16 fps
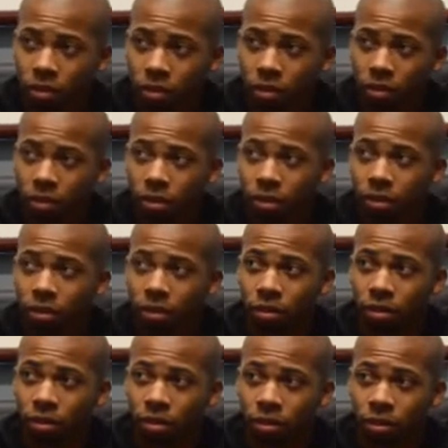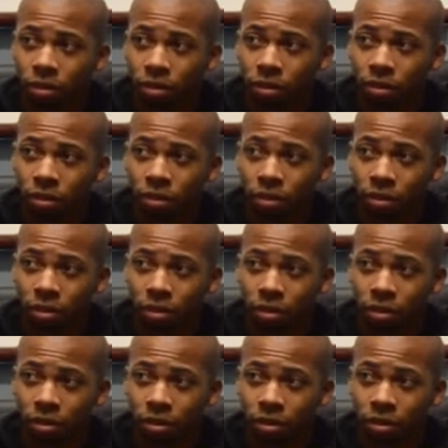
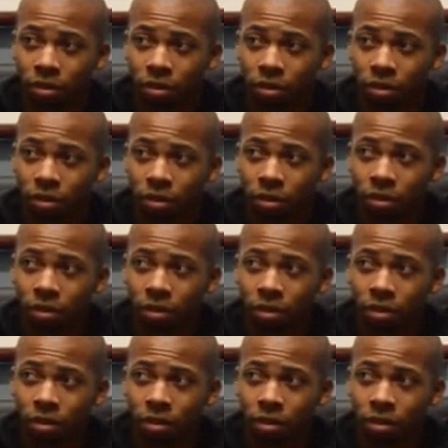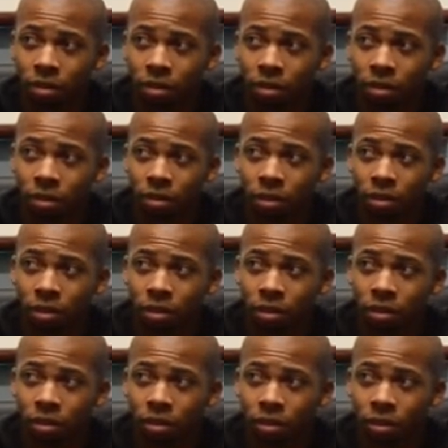
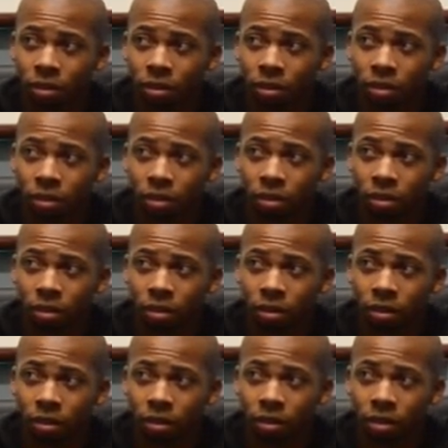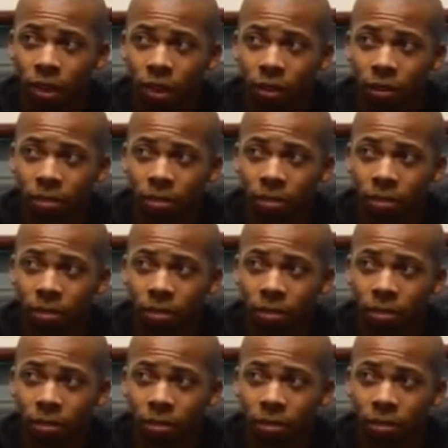No words are spoken by the person on screen.